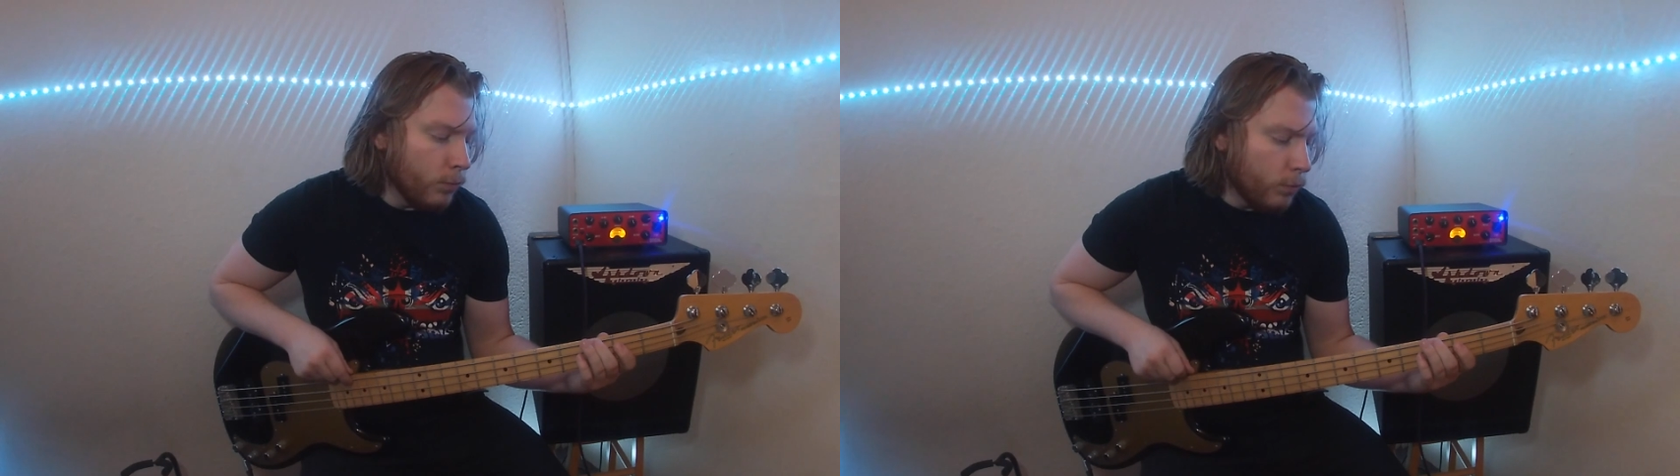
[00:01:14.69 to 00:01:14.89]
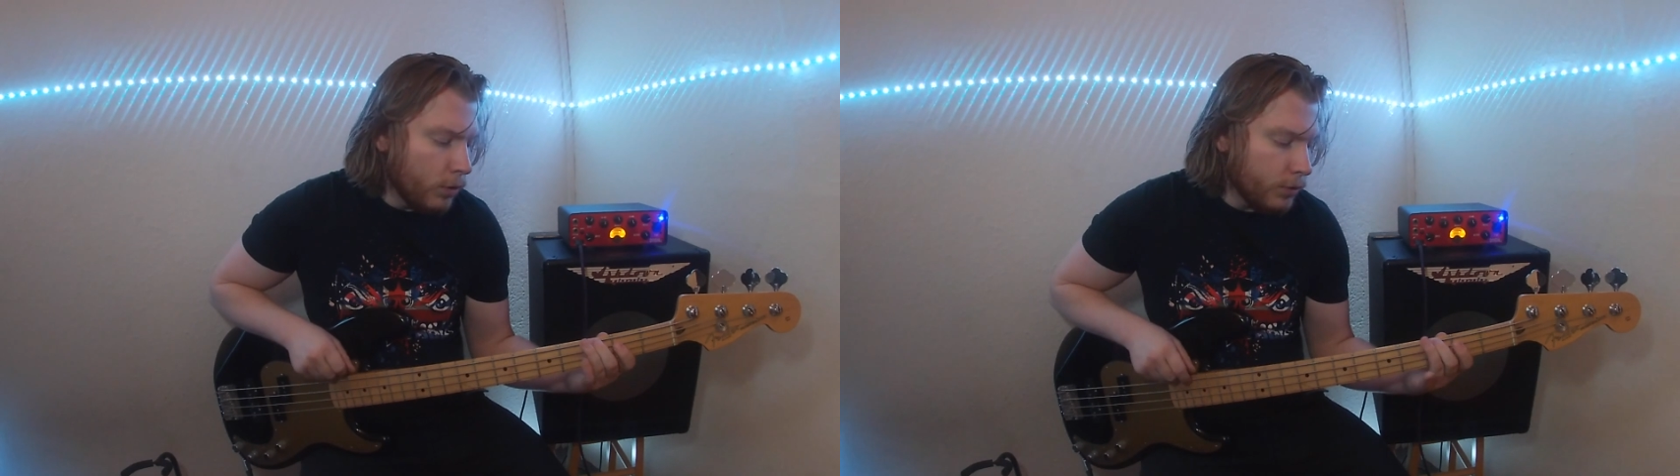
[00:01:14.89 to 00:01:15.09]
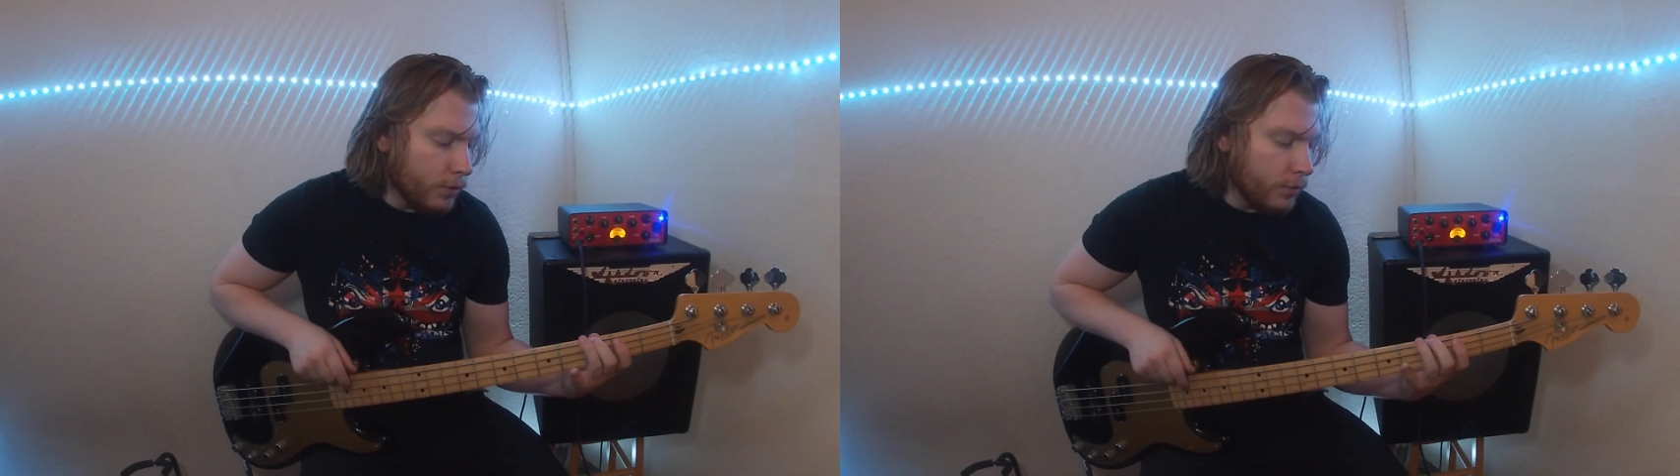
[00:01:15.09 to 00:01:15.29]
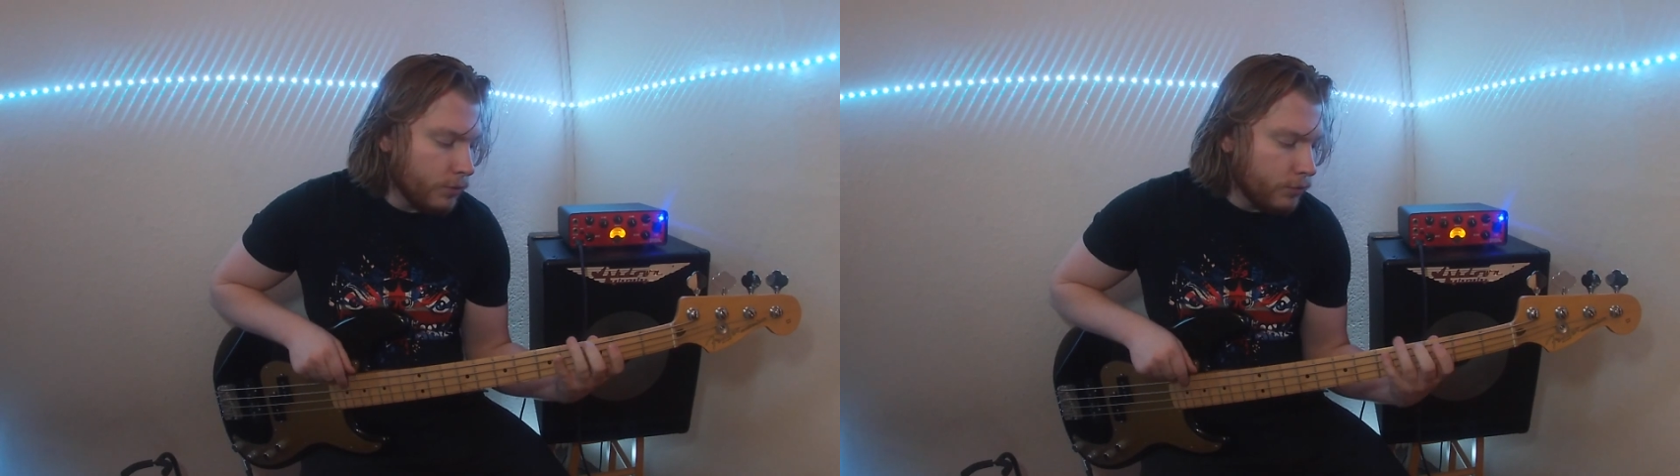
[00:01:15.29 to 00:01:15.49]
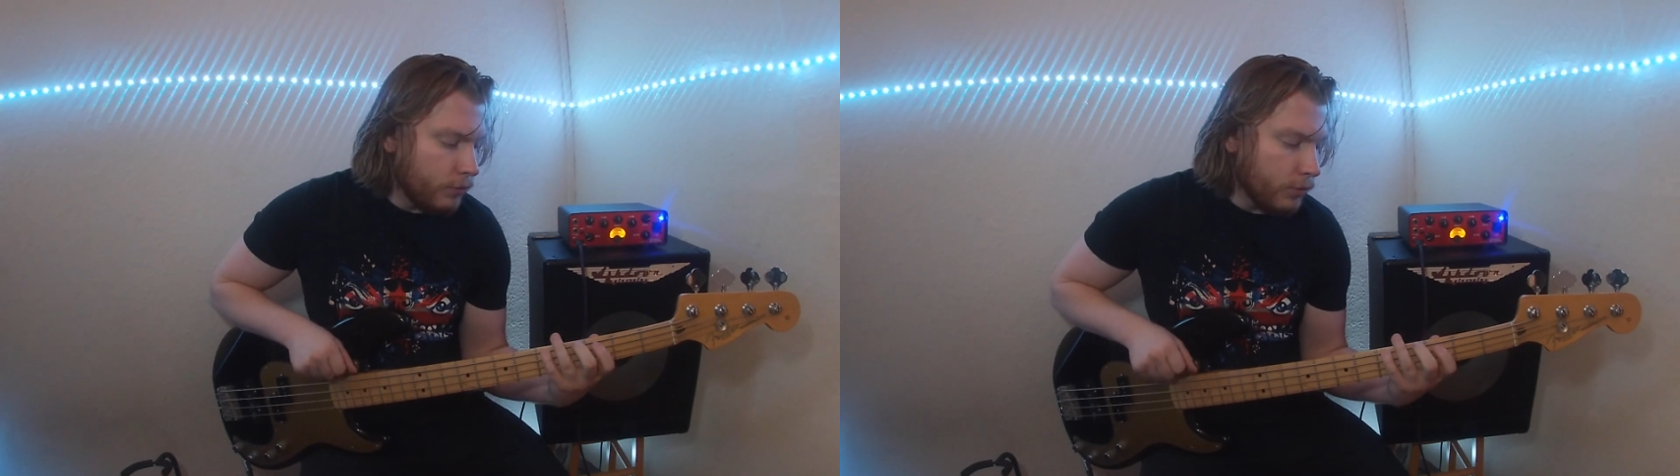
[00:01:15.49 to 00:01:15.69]
1,
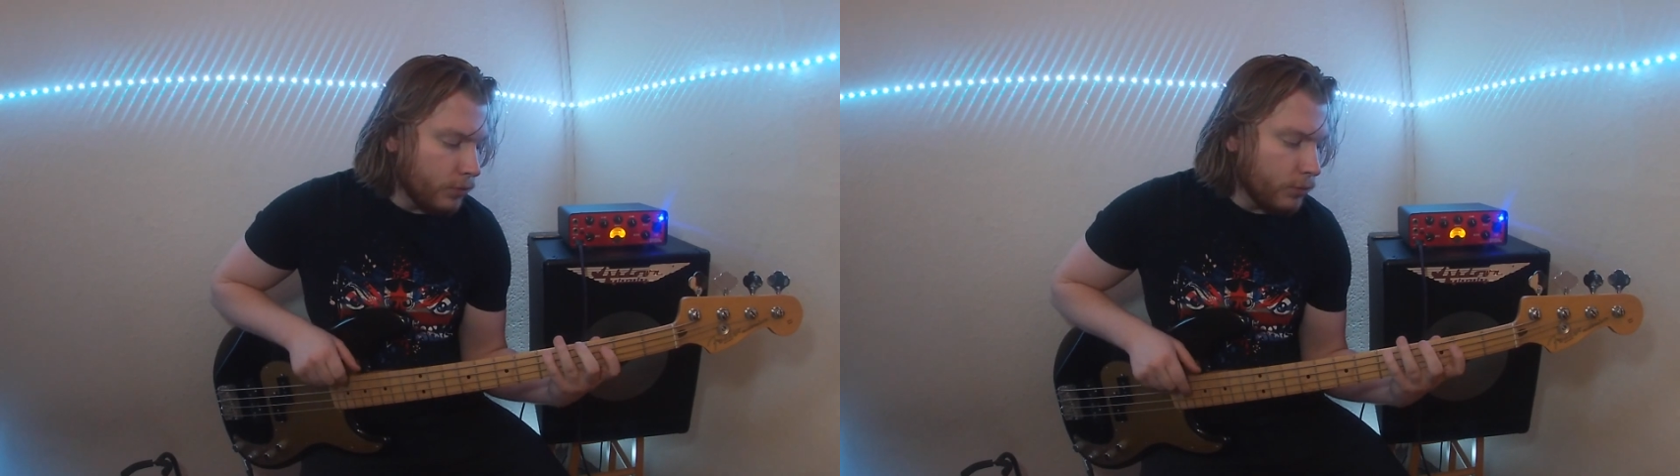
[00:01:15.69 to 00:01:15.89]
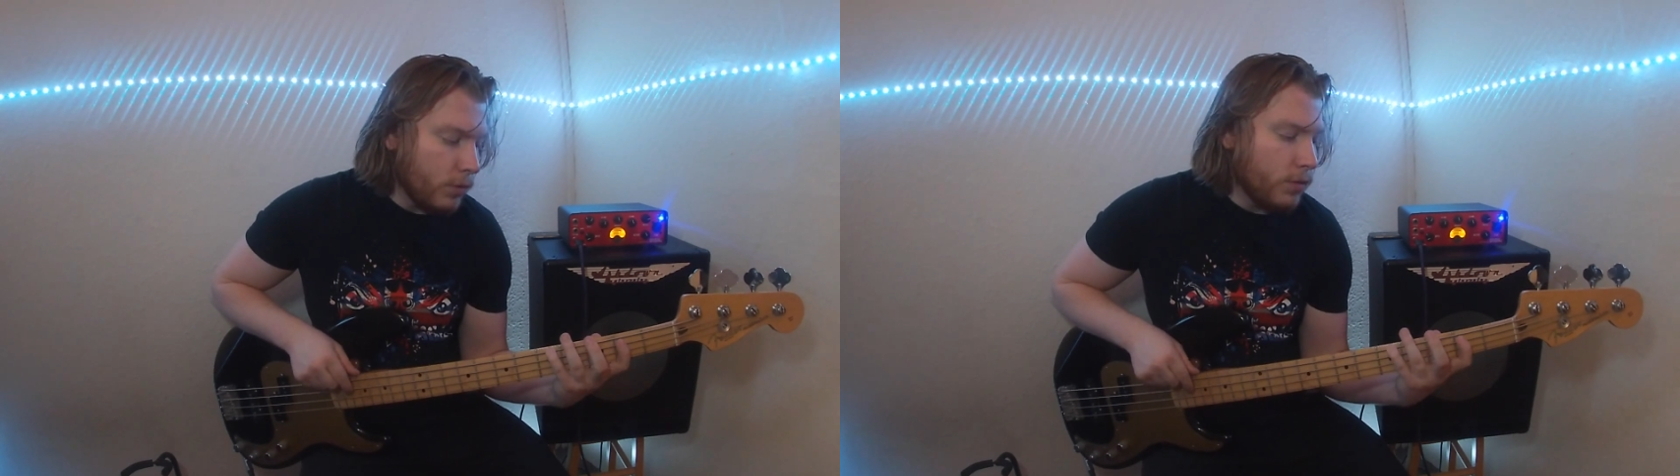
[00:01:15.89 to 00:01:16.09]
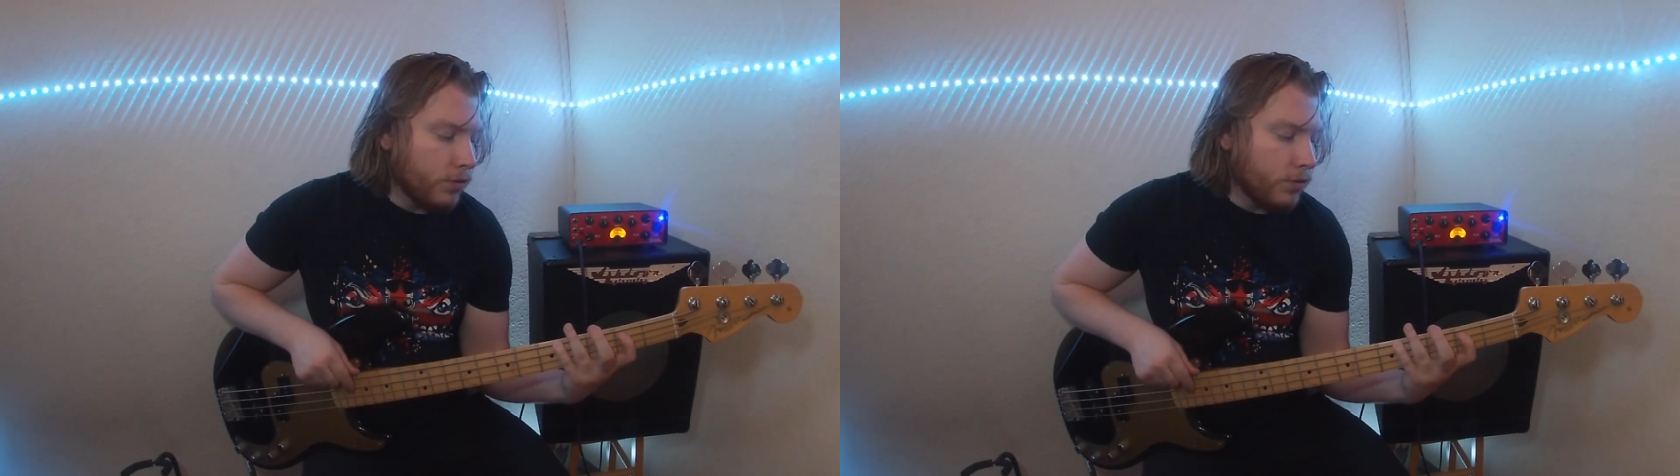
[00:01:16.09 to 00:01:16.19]
2,